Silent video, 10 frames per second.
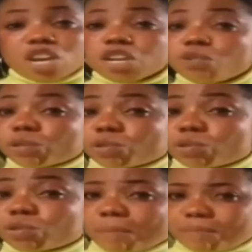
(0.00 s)
You want to
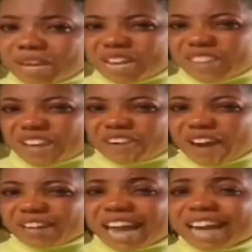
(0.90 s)
dump me in the
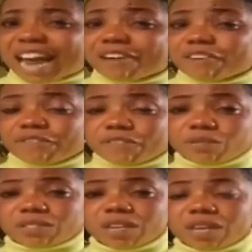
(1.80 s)
ground and I
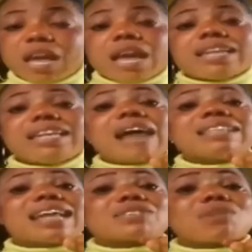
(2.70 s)
refuse.
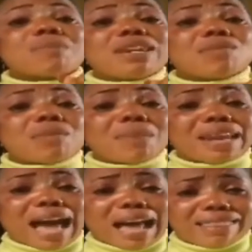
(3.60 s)
Now, there are so many
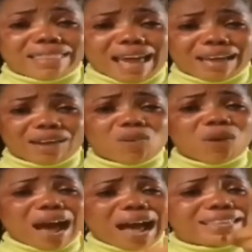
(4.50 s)
women out there
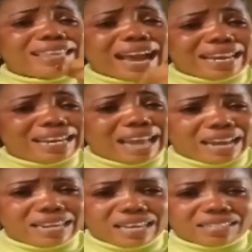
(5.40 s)
who are dying
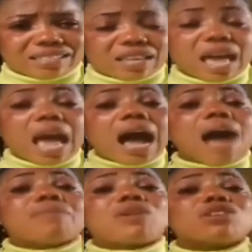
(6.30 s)
like this.
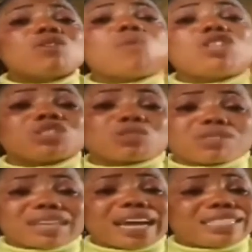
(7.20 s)
And because of what the
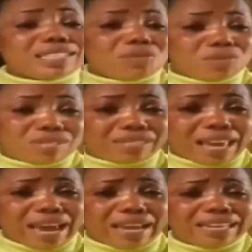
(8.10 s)
society will
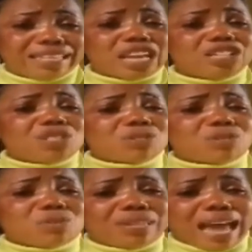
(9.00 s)
say, they
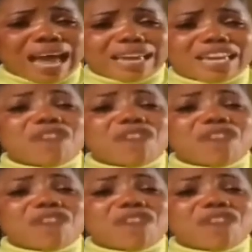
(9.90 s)
choose to die.